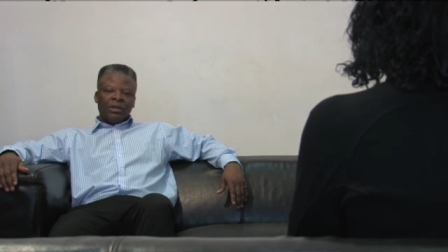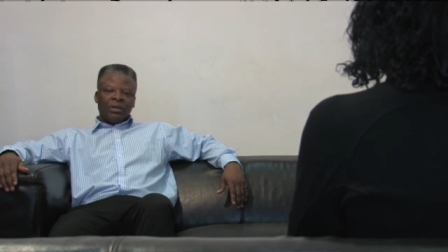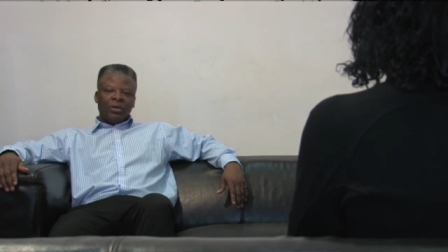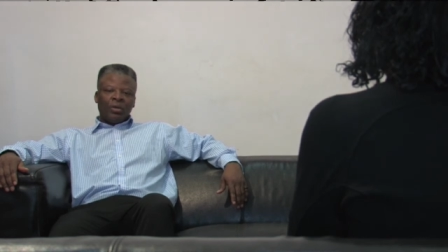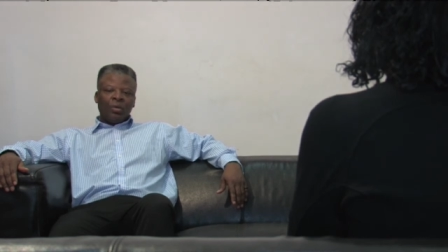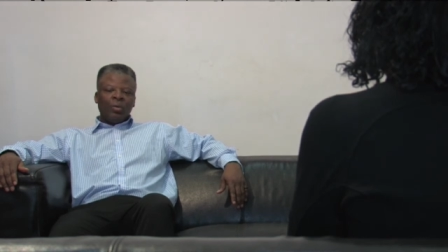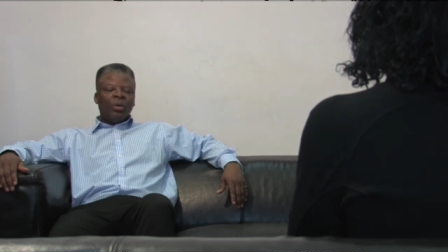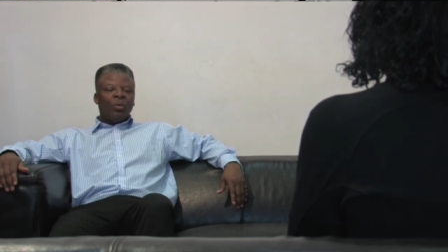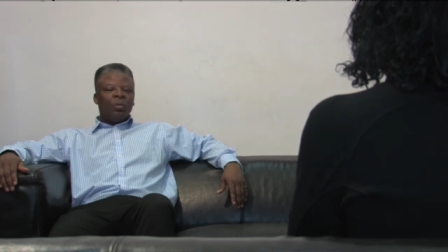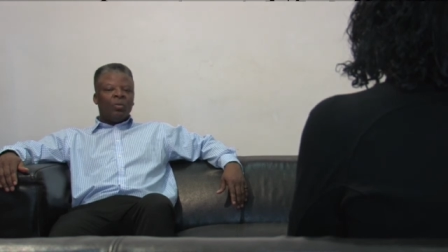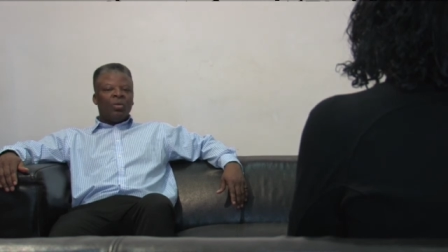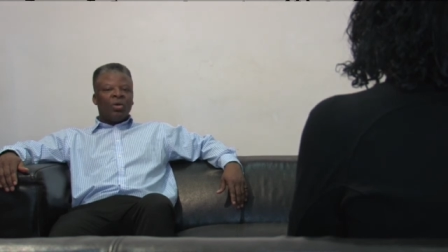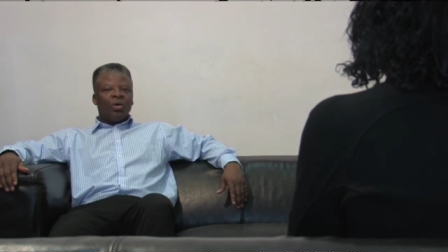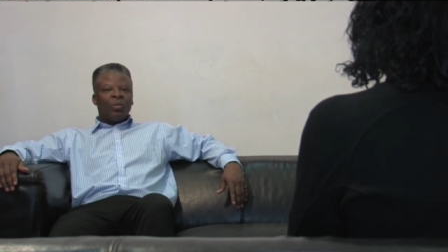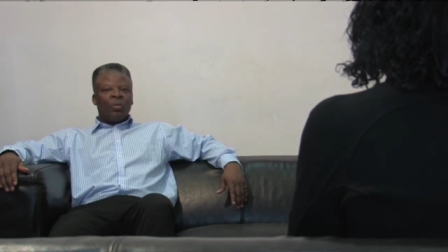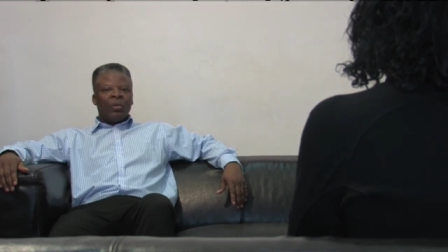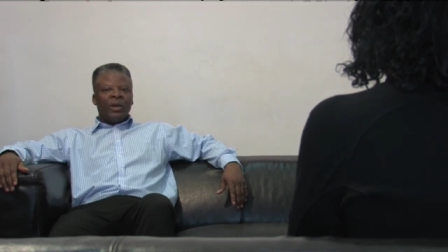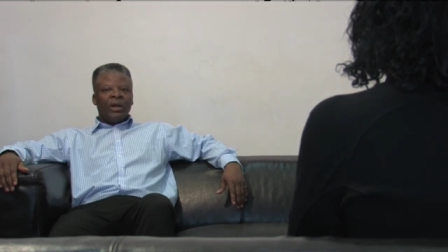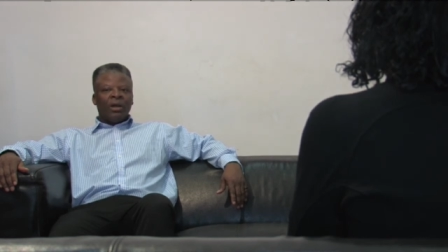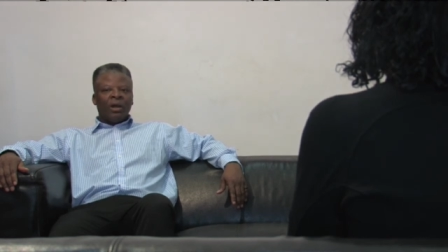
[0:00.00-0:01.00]
who and
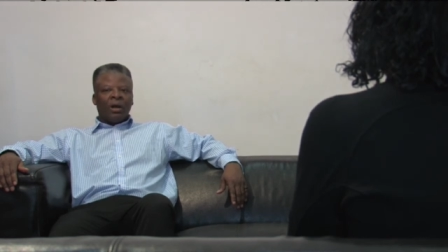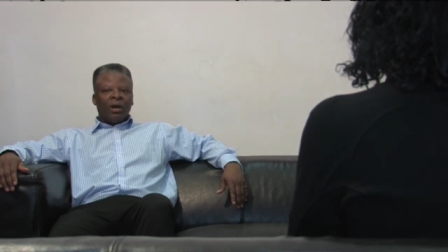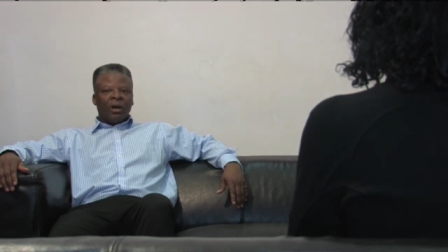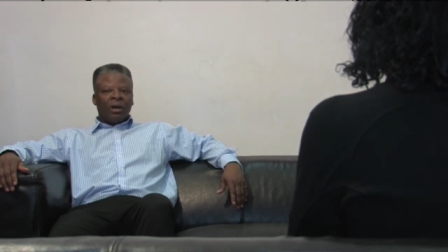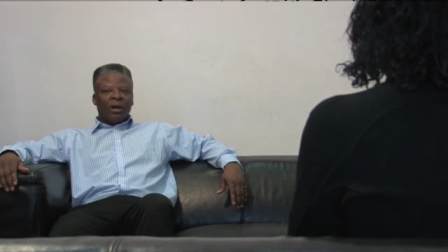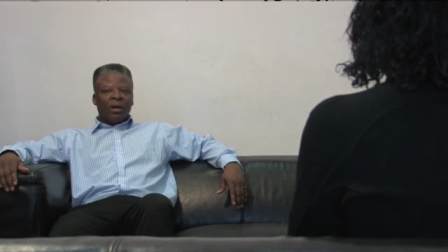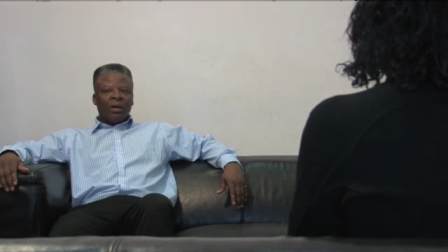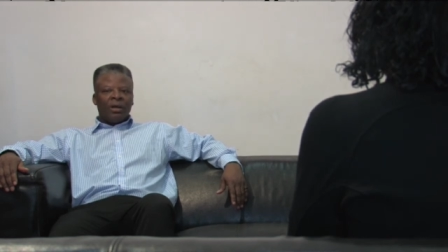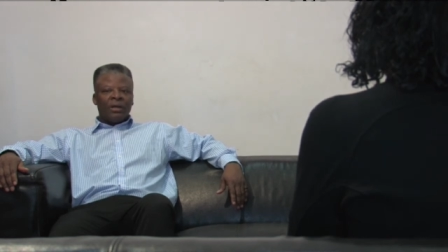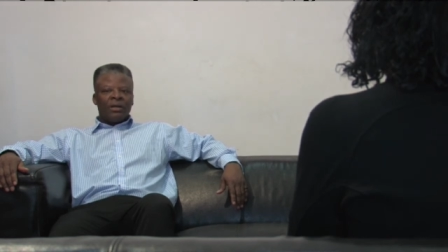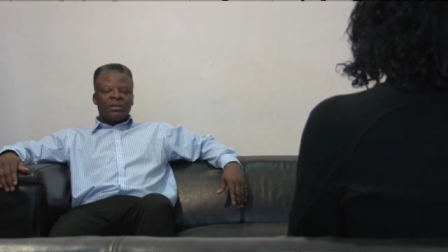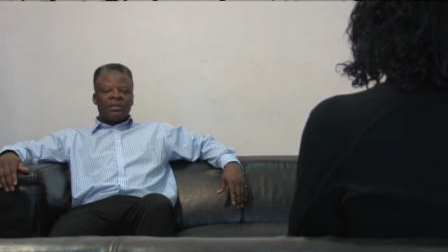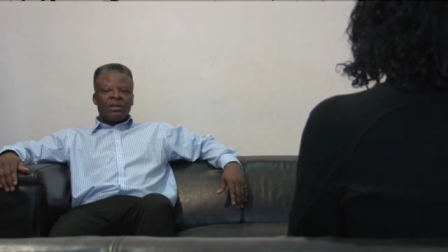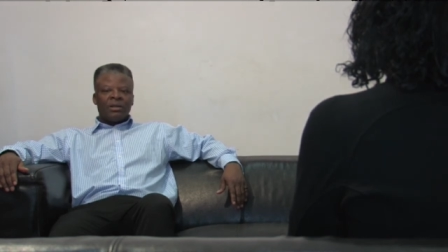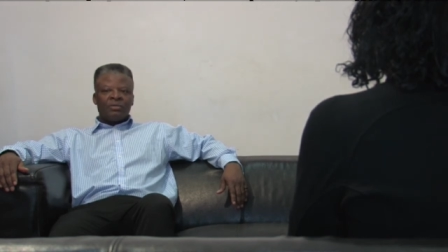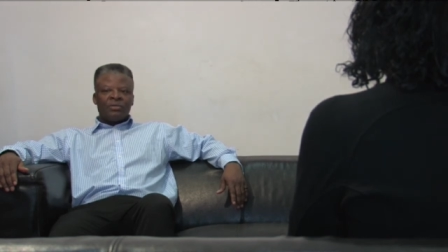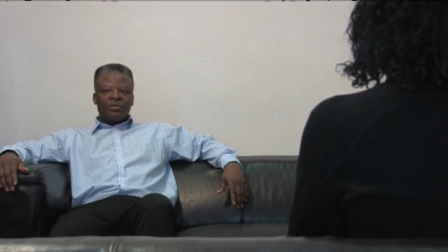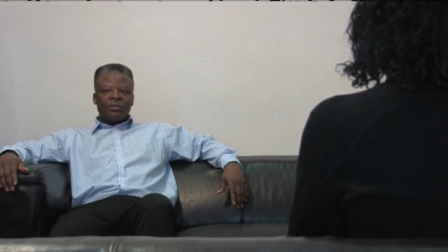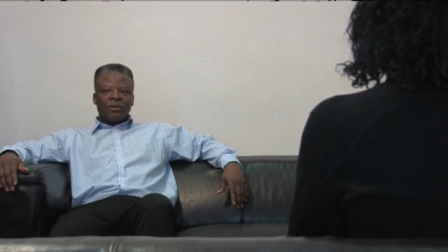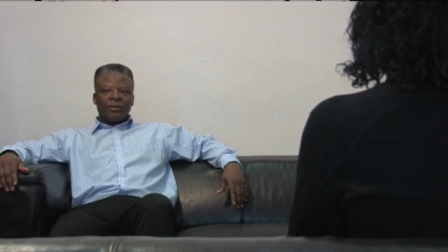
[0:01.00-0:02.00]
what we are in
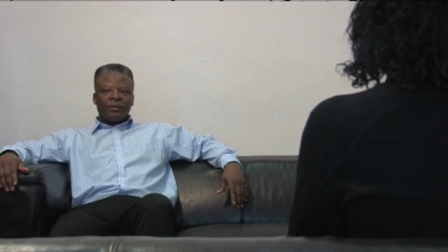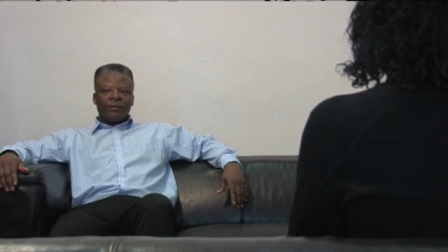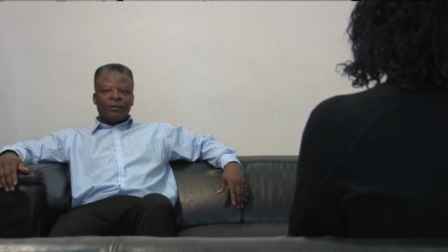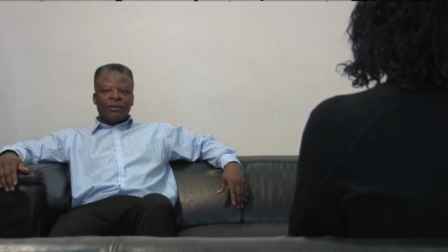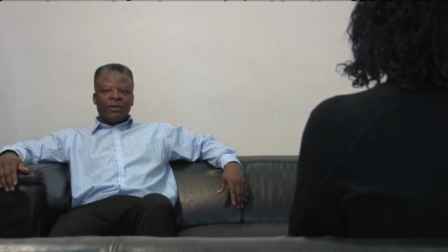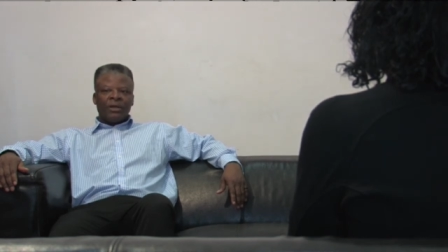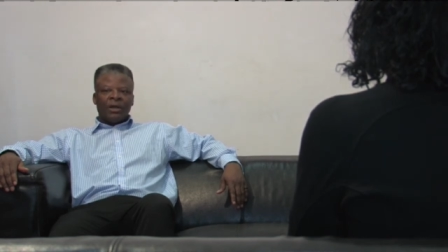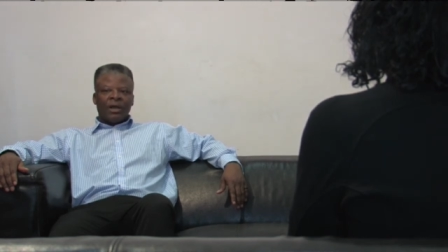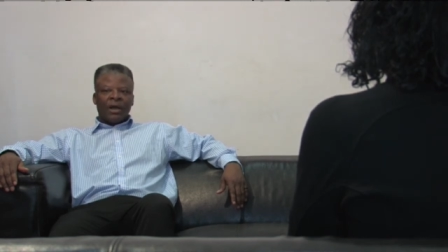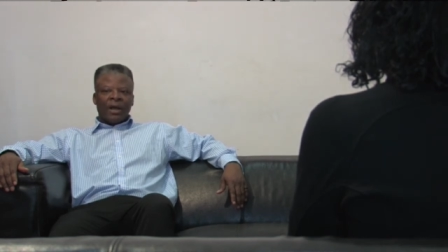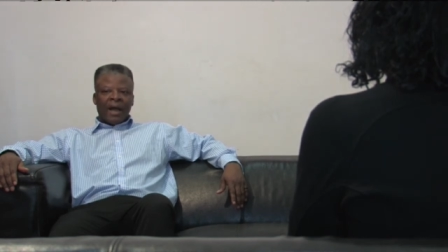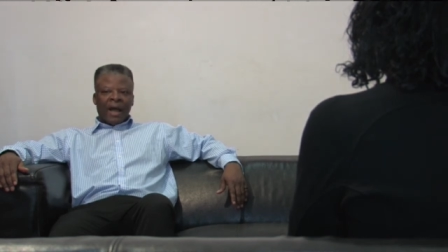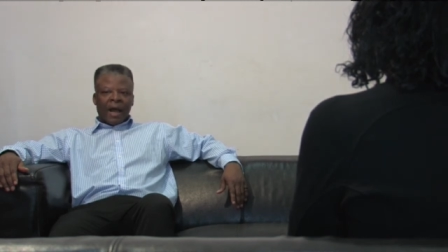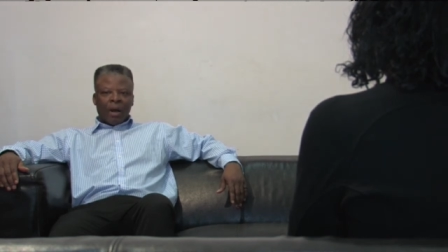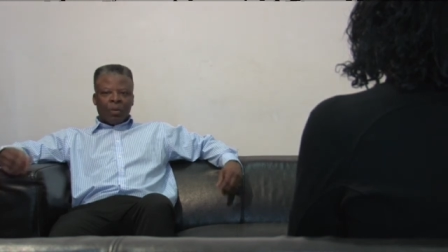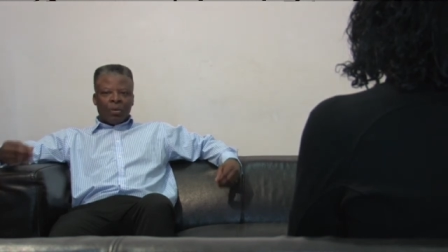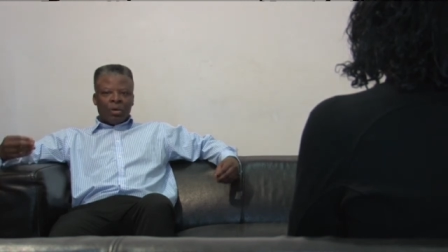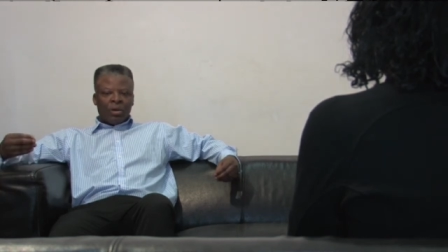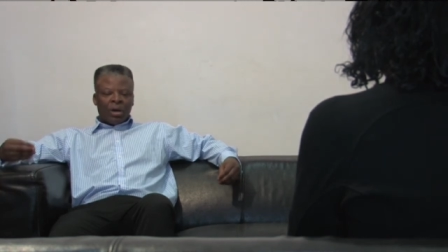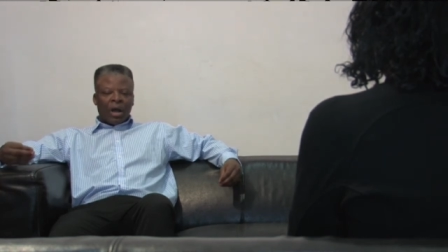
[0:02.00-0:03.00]
terms of
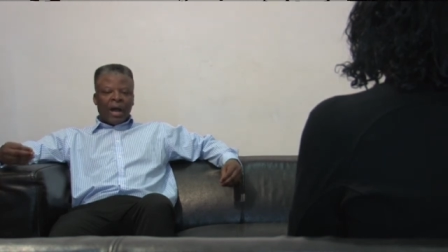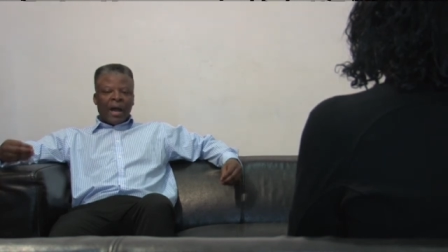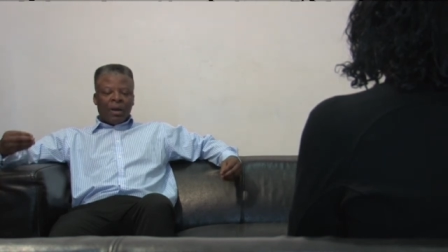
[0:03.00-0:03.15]
our